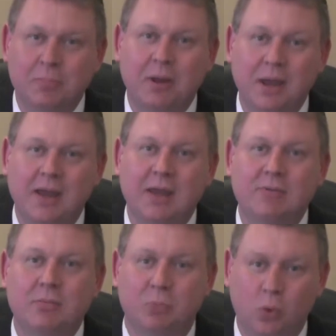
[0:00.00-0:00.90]
You're paying
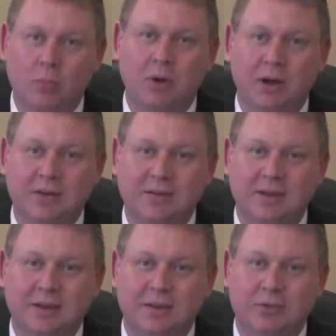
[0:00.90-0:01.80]
even more money to
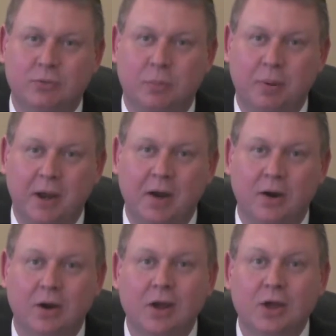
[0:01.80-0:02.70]
get this
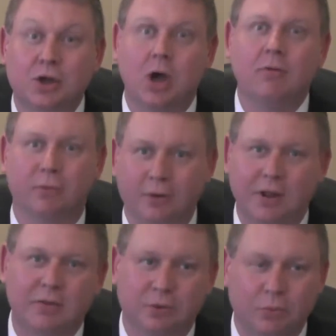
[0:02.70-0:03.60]
repair covered,
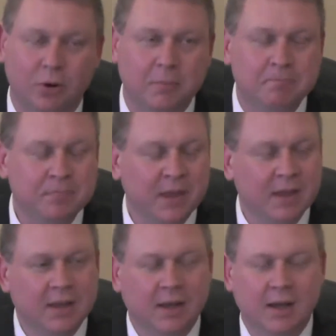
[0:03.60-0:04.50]
as it were.
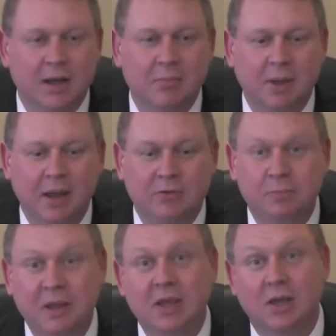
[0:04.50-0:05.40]
And
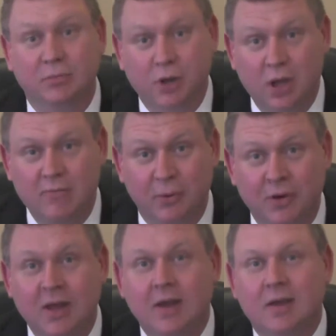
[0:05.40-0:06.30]
speaking of
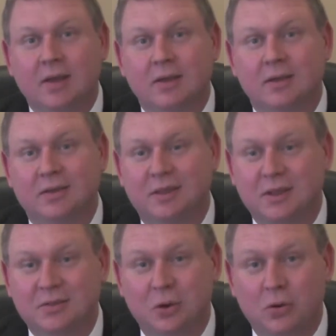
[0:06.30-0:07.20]
covered,
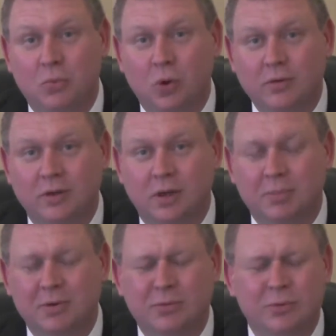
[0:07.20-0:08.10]
these home warranty
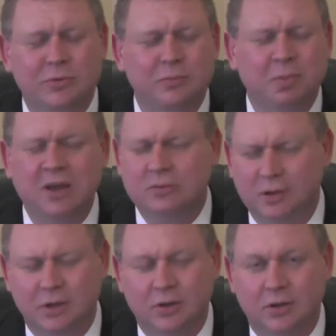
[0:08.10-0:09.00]
companies are
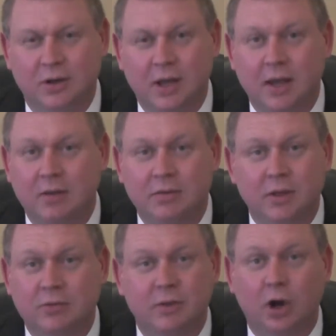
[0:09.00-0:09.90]
especially good at
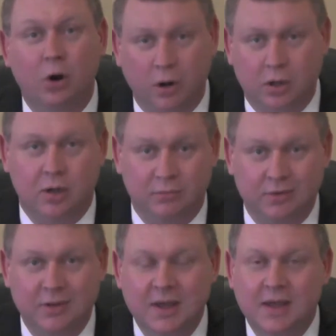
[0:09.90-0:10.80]
things that aren't covered.